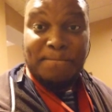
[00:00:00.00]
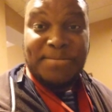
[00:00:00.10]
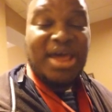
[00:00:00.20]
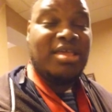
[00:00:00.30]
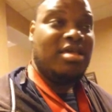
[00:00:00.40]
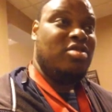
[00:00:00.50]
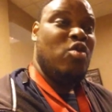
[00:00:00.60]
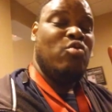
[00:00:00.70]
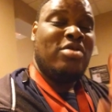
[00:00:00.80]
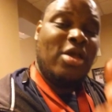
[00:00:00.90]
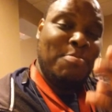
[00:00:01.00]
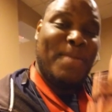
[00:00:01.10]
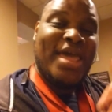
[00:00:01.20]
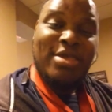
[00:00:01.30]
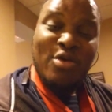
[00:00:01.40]
But you
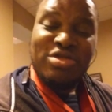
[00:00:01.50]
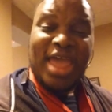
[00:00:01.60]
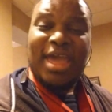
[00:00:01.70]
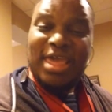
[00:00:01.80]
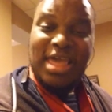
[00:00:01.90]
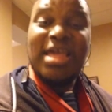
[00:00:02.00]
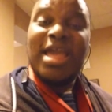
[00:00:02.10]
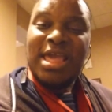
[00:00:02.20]
think he